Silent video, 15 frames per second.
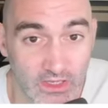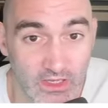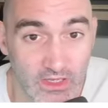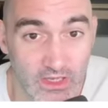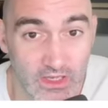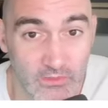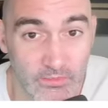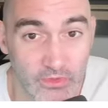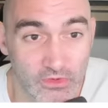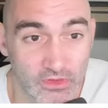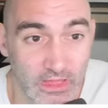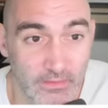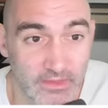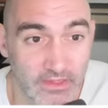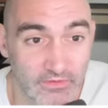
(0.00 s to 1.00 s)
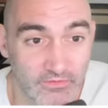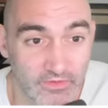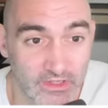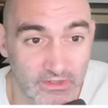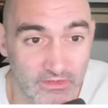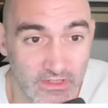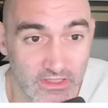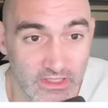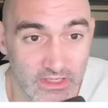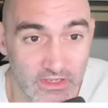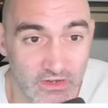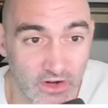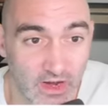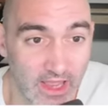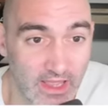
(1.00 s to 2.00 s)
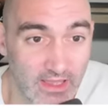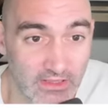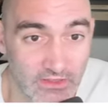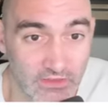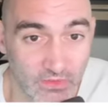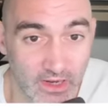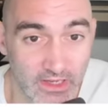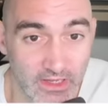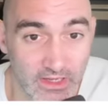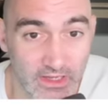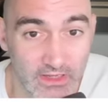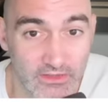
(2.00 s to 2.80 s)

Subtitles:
proclaiming that victory is in your hands, right?